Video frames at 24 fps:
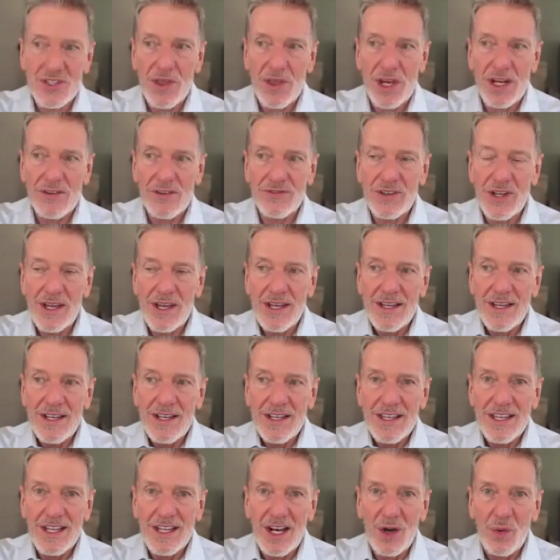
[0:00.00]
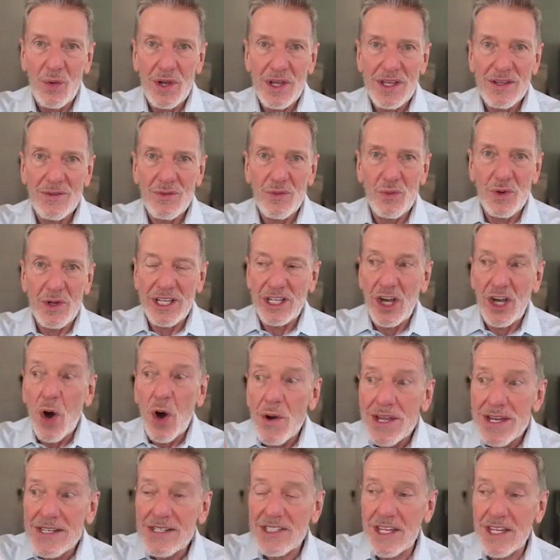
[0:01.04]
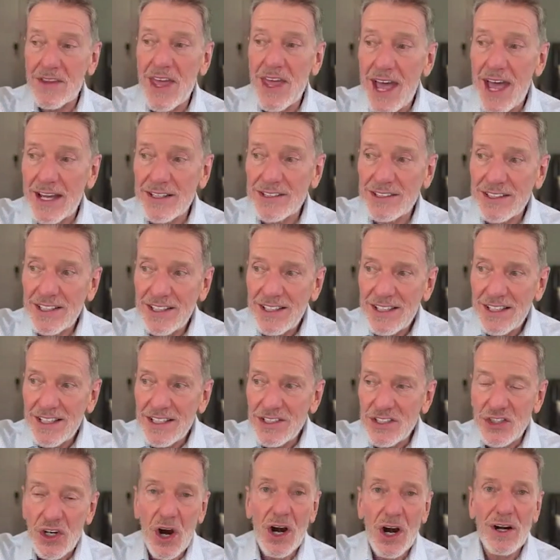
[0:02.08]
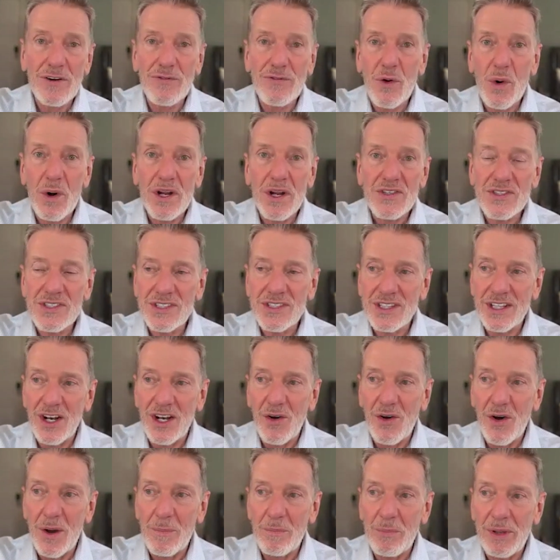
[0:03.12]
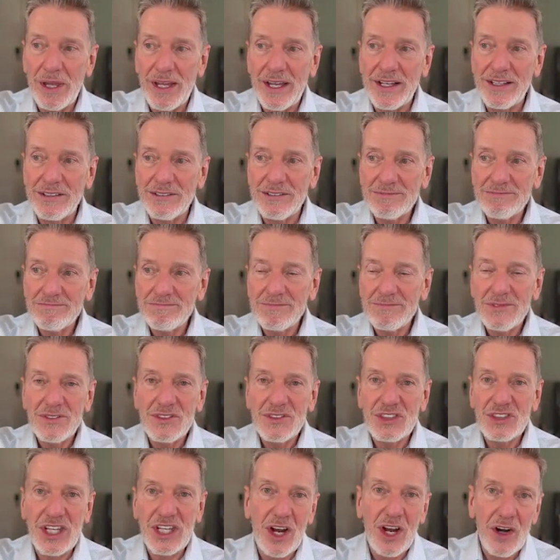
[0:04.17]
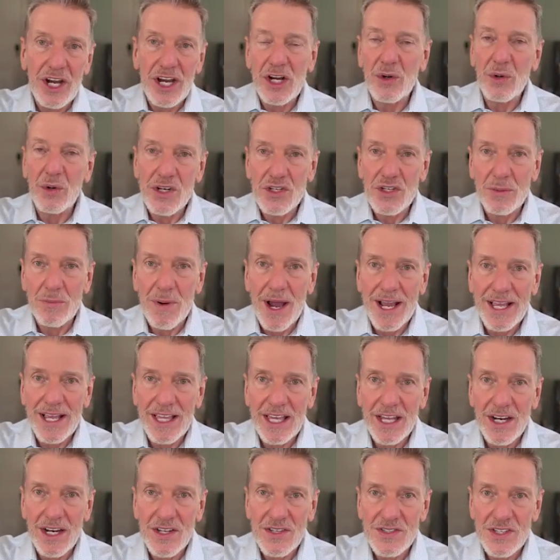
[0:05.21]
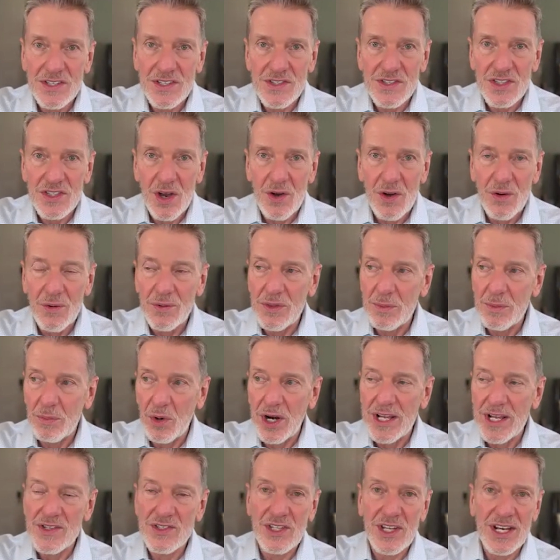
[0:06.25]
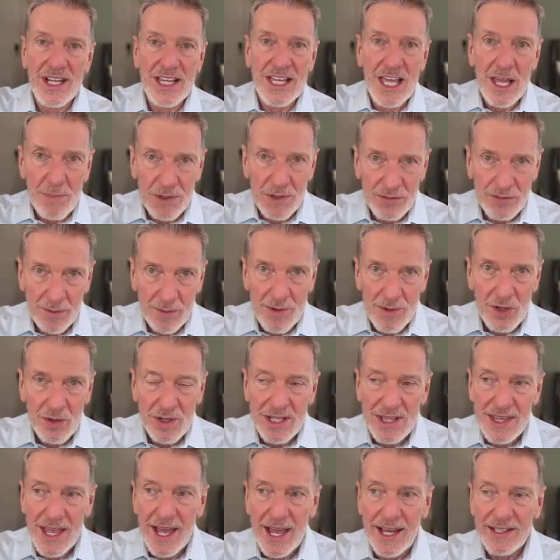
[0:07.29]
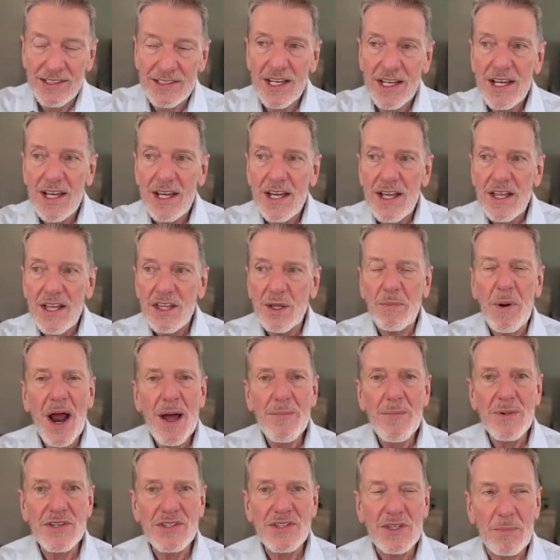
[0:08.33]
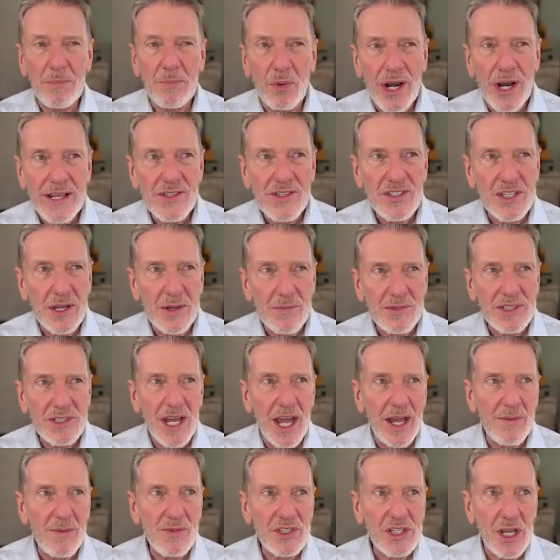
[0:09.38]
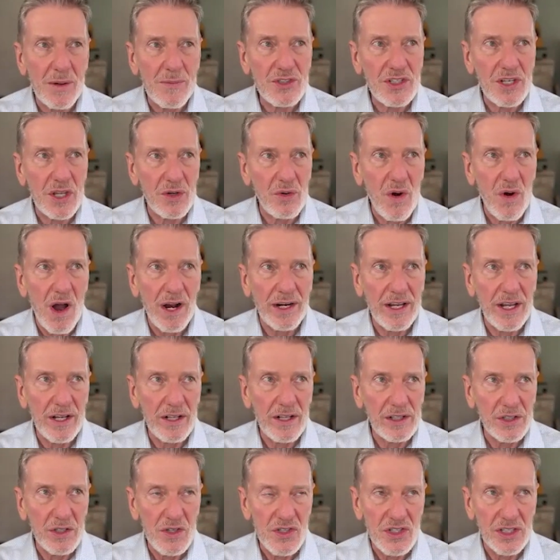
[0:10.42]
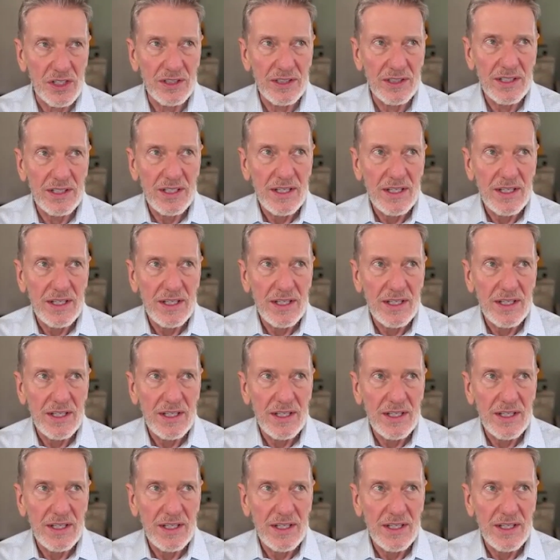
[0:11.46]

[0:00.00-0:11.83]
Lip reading: that if, we go into that dark forest, a big scary creature might get us. And so the brain's going to keep us from doing that. The problem is the brain sometimes comes to the wrong conclusion.